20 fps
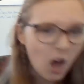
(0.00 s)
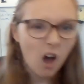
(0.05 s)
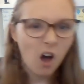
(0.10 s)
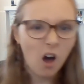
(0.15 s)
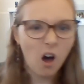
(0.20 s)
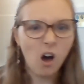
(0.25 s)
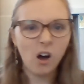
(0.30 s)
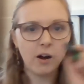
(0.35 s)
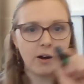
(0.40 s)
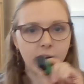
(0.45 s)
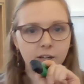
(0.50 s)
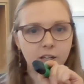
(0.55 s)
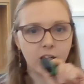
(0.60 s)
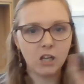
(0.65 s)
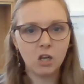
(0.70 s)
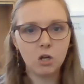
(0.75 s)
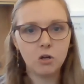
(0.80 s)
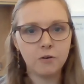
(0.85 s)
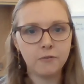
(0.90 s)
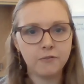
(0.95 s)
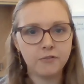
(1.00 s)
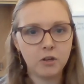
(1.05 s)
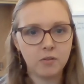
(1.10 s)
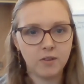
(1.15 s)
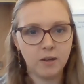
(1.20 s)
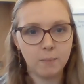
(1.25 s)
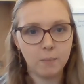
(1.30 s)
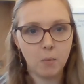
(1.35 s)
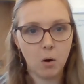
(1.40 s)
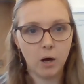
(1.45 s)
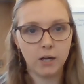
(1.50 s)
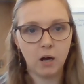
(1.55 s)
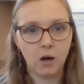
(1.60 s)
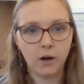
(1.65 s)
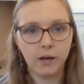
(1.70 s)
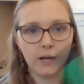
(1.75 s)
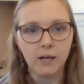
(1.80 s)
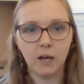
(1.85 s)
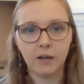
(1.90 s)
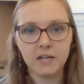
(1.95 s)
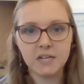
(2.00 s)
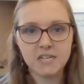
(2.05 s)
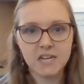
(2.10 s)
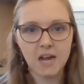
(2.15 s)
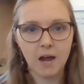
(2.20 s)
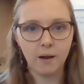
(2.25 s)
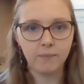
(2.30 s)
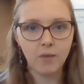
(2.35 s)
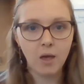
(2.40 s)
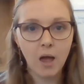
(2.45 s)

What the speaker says: I love using my highlighter.